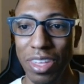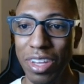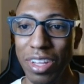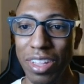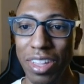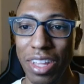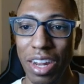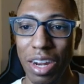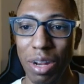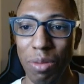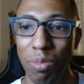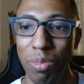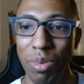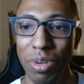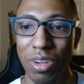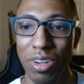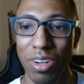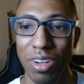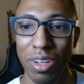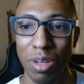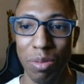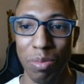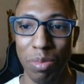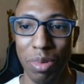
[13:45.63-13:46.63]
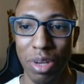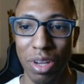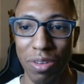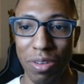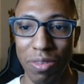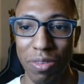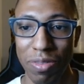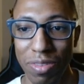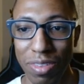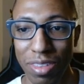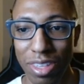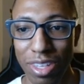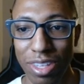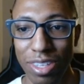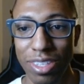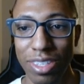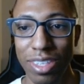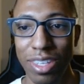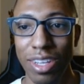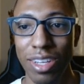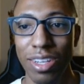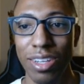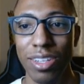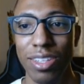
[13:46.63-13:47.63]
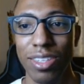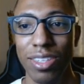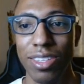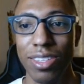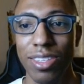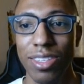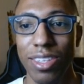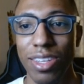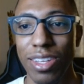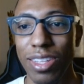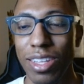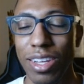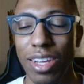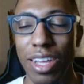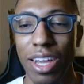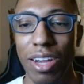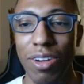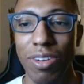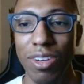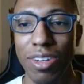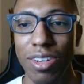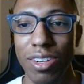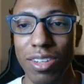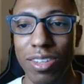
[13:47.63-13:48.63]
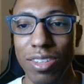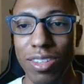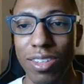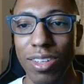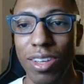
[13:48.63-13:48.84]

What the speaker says: that I put above the sinks and the counters.